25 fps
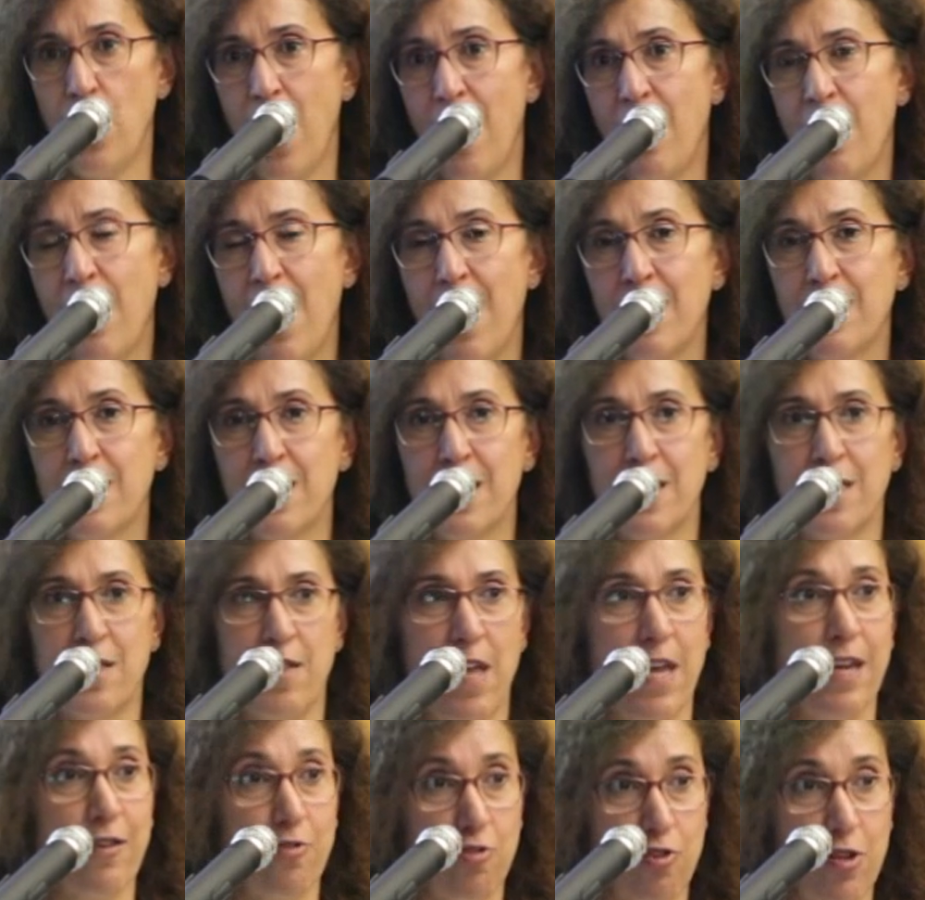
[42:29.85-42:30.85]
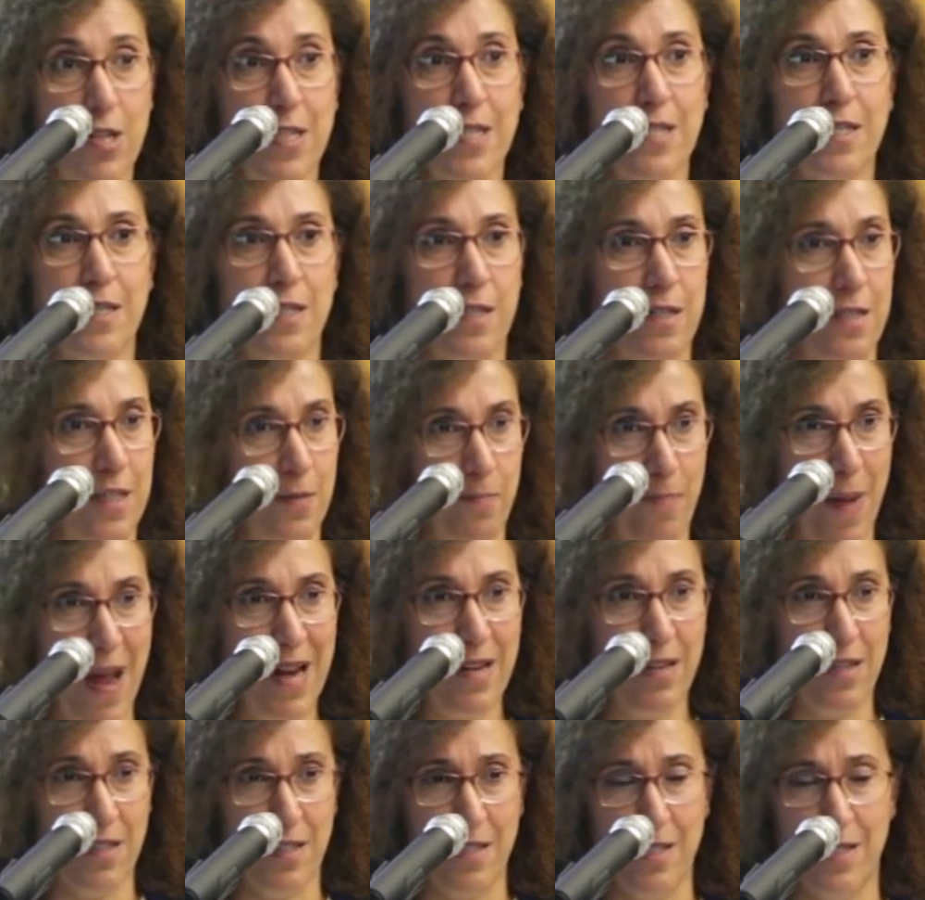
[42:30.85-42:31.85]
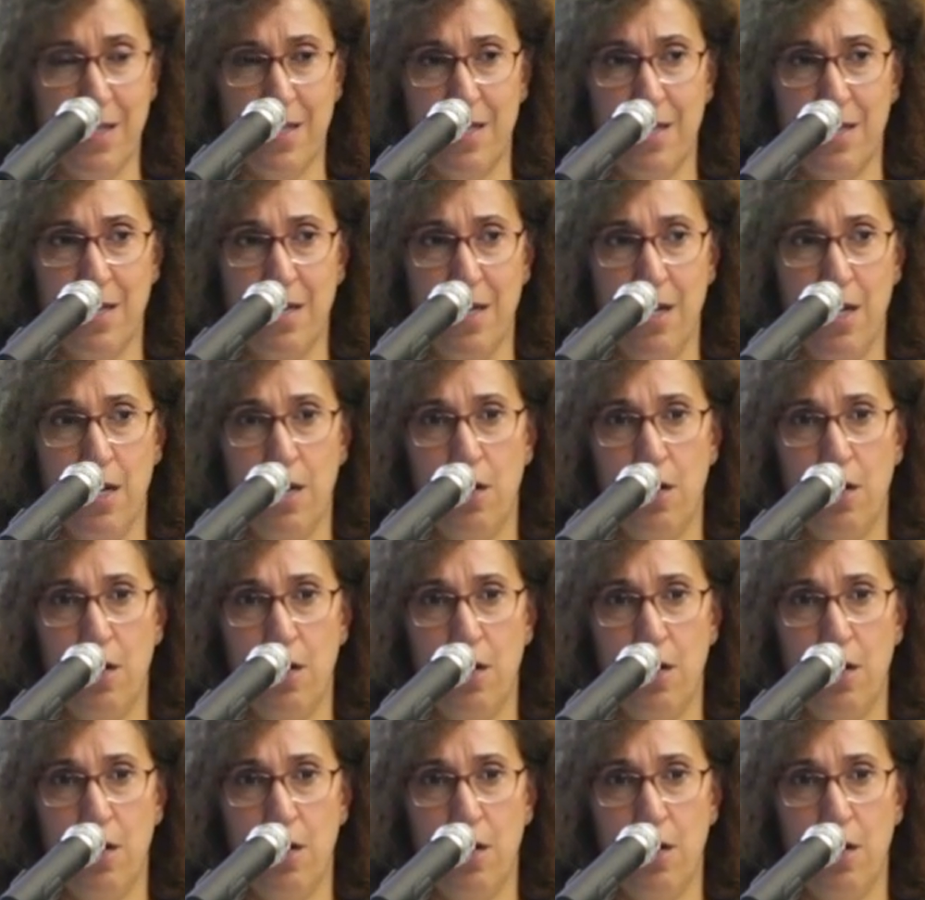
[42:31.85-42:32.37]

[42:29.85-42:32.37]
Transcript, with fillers: and that is the increased dependency